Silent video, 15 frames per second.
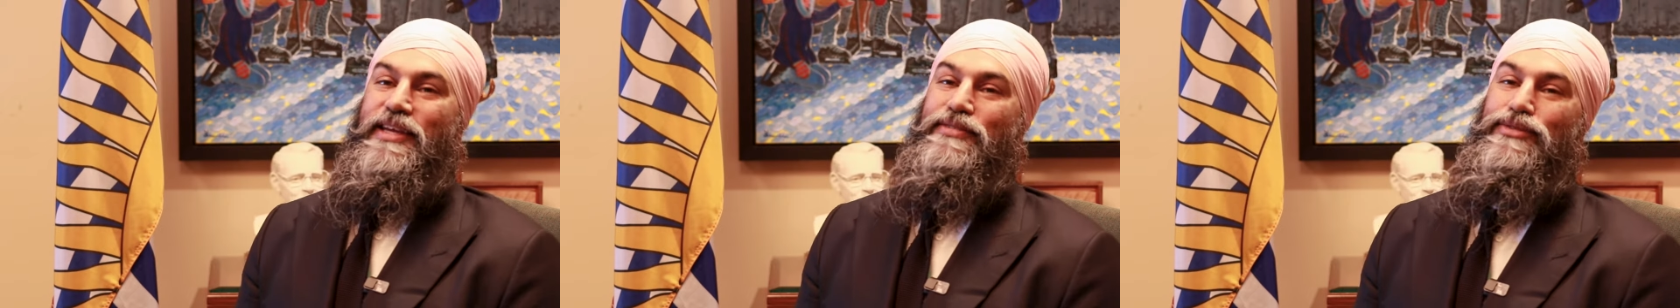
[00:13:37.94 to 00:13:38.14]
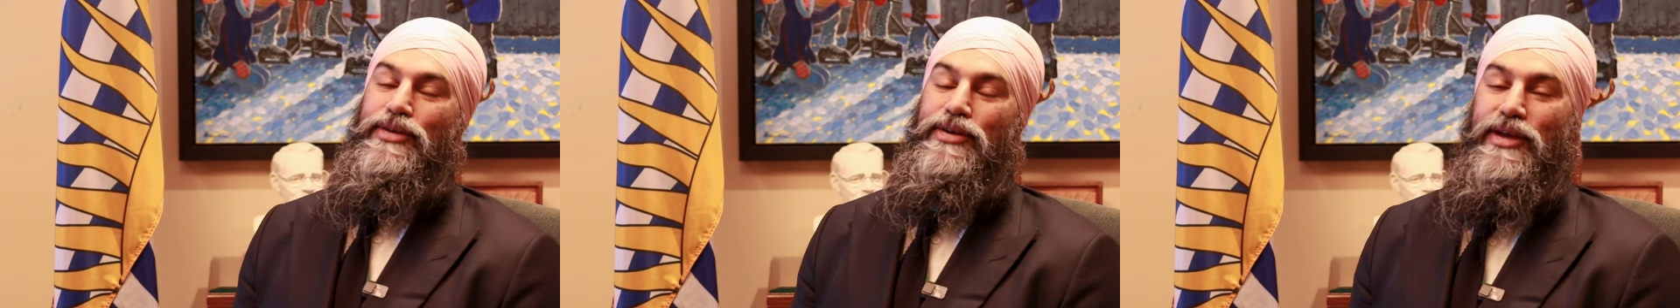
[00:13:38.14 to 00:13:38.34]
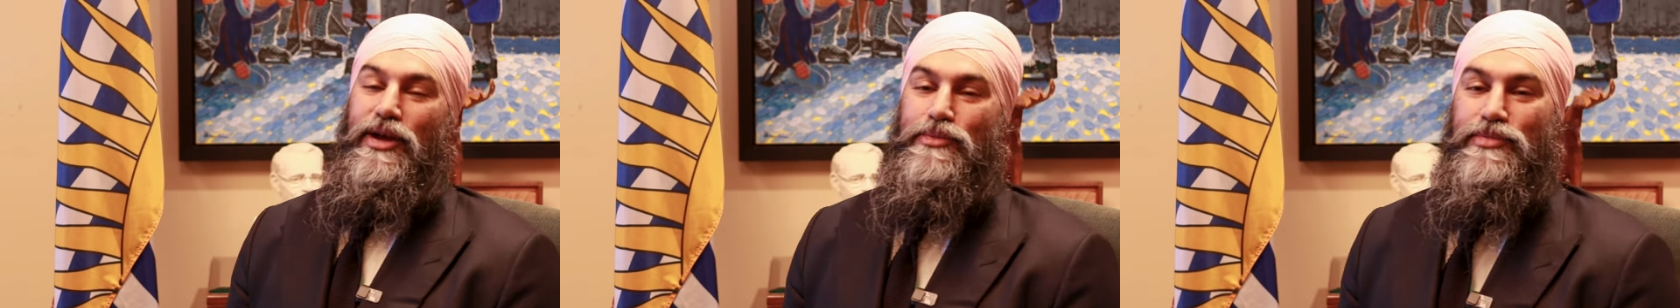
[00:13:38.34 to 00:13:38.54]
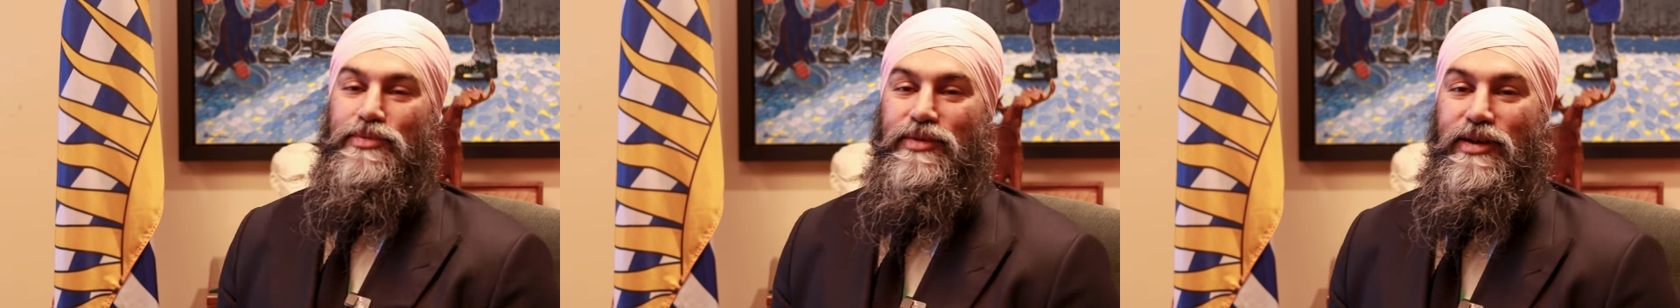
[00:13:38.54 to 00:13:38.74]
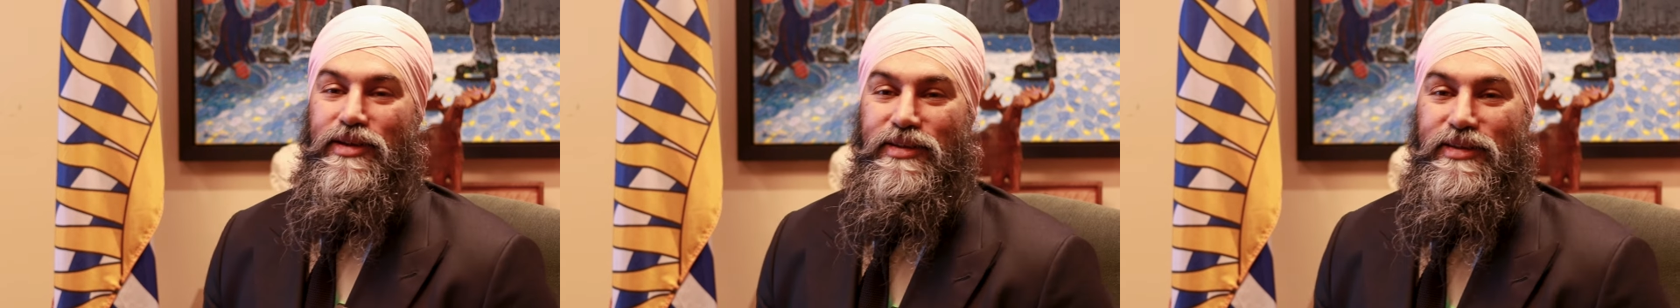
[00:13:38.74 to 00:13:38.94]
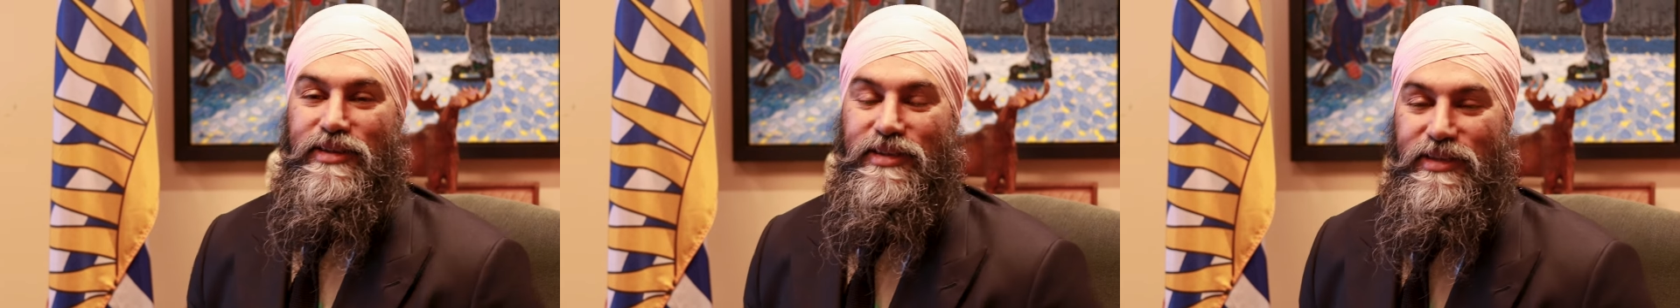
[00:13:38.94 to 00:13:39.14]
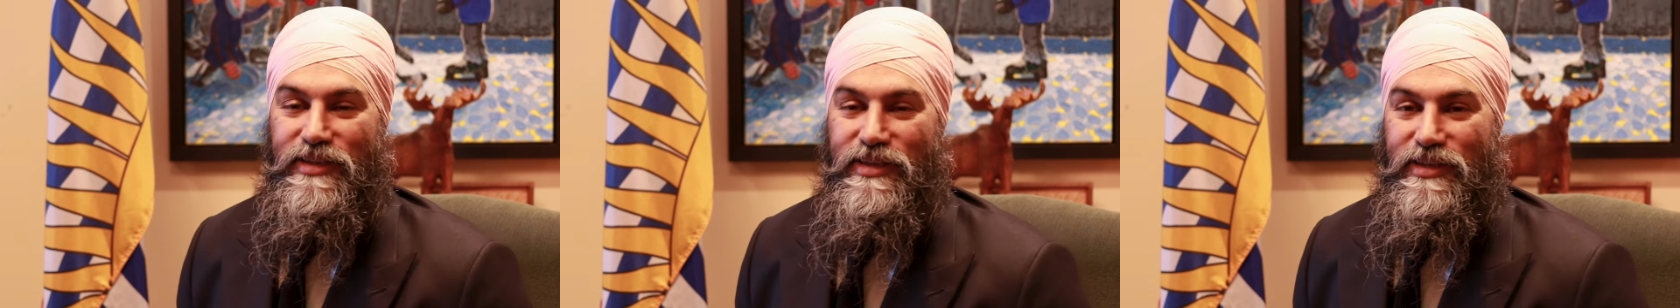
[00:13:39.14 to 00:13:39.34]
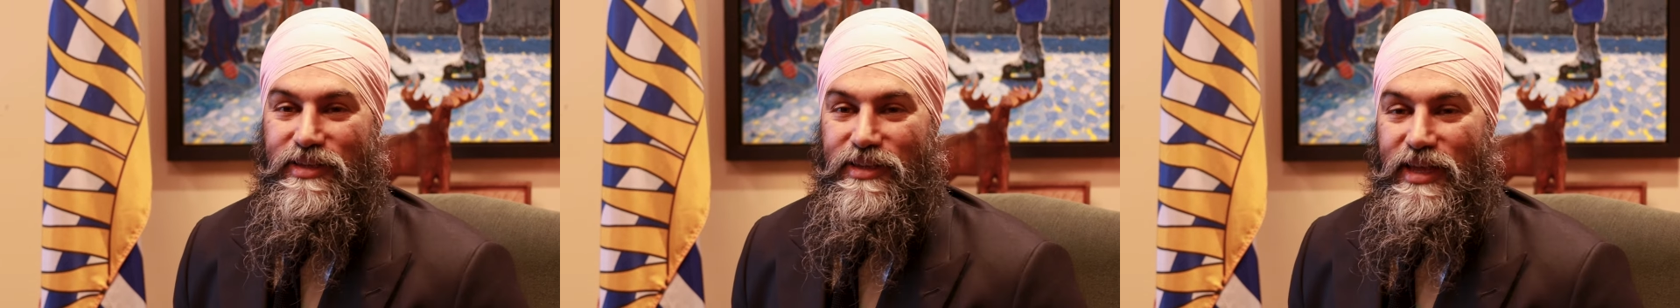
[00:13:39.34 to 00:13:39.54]
very on um, on. Um,
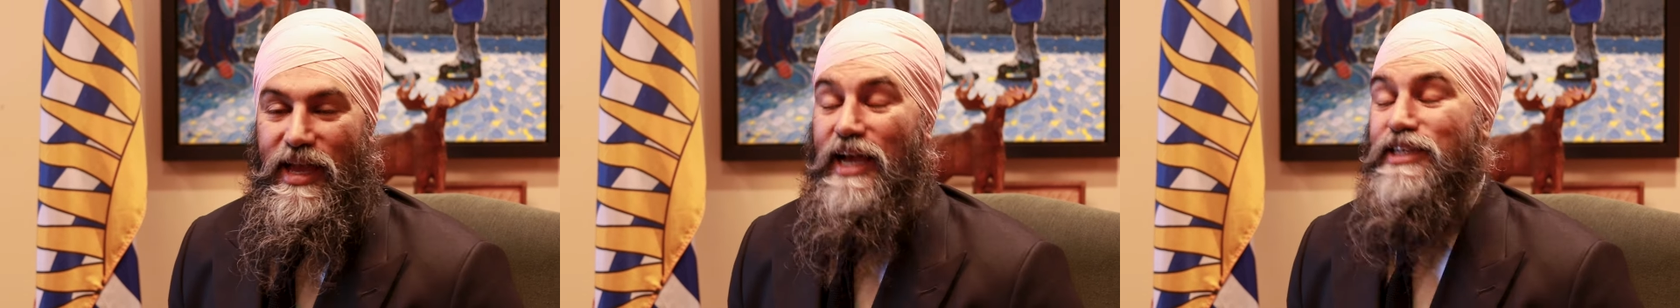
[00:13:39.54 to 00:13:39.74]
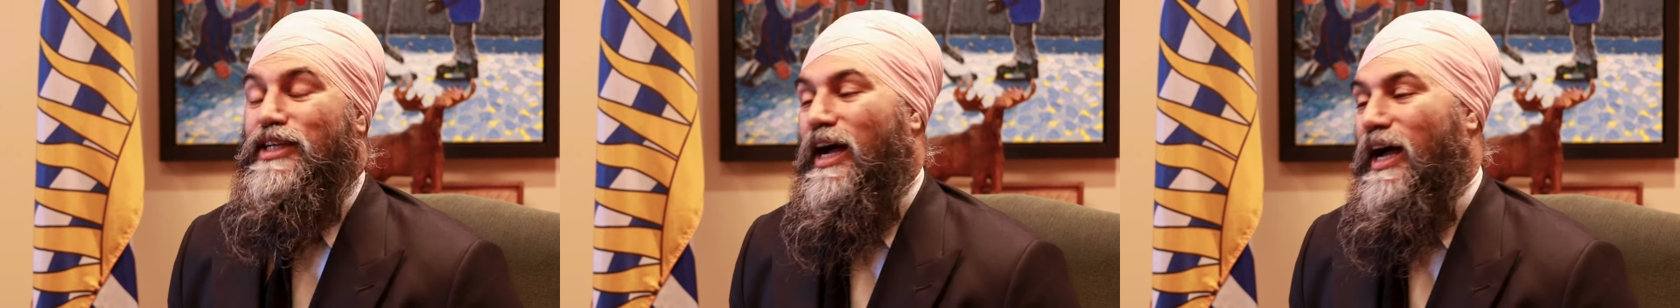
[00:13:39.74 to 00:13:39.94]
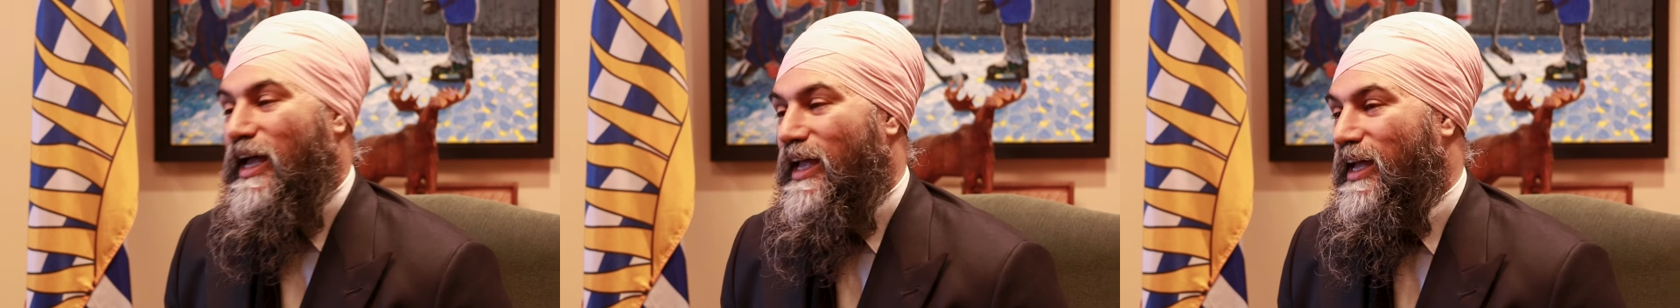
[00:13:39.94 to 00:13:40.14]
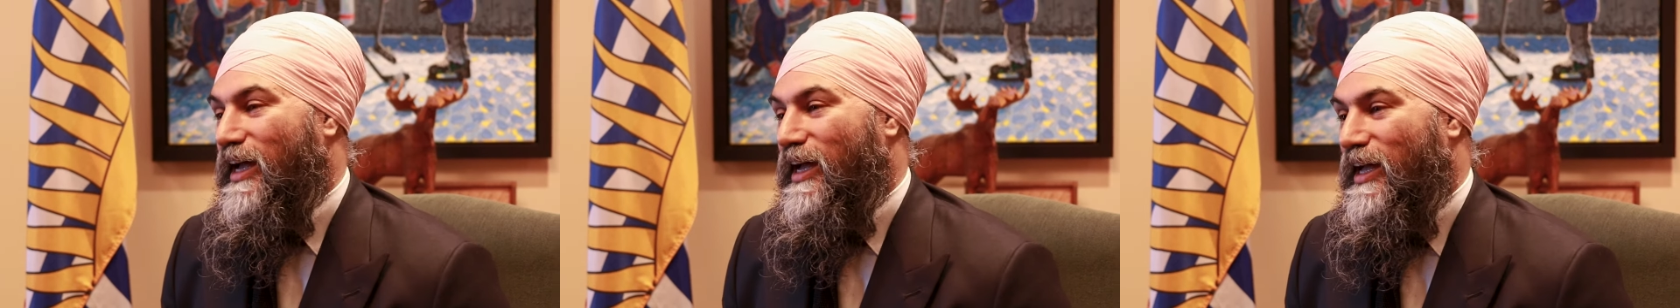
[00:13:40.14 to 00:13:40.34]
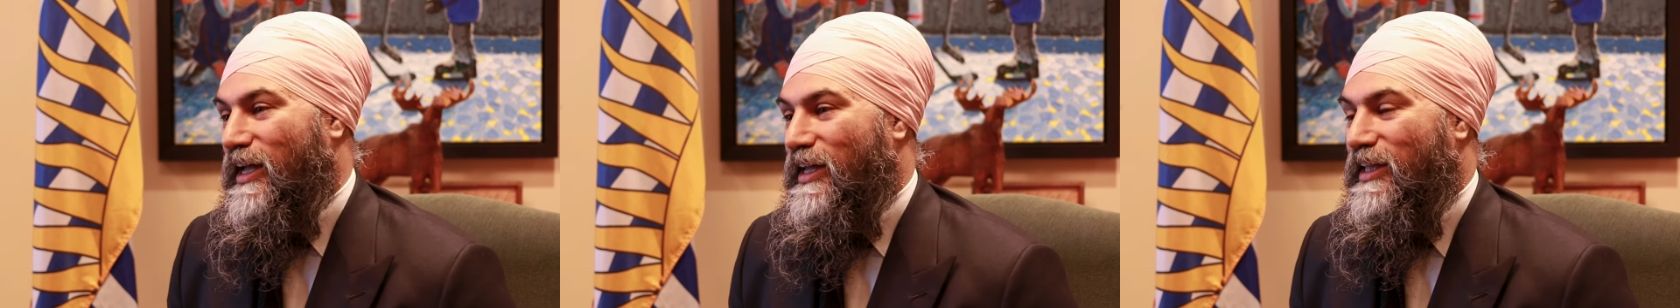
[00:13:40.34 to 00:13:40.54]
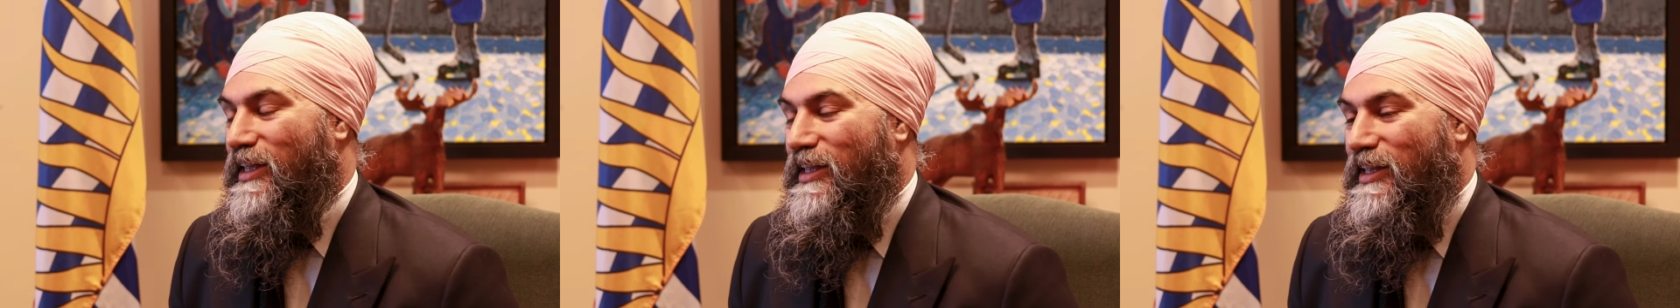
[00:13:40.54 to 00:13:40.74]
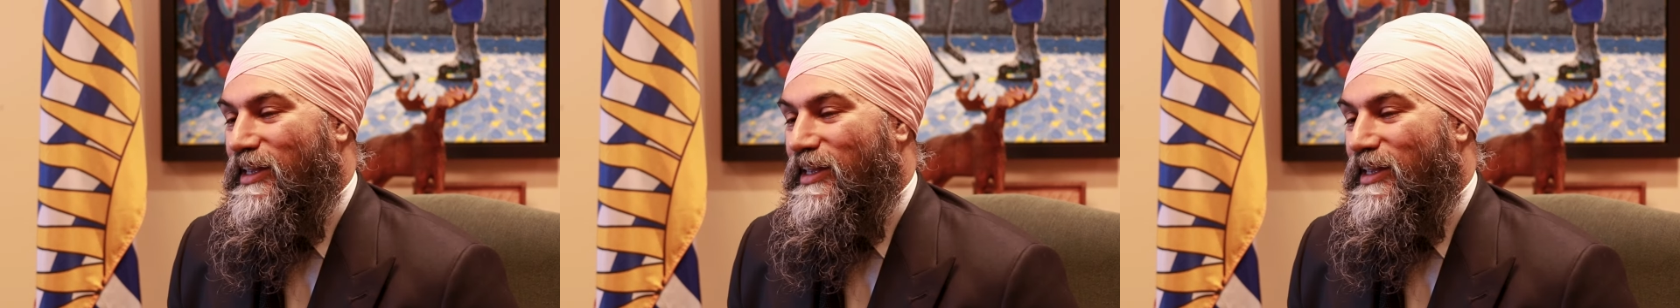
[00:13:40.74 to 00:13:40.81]
actually, I. Uh,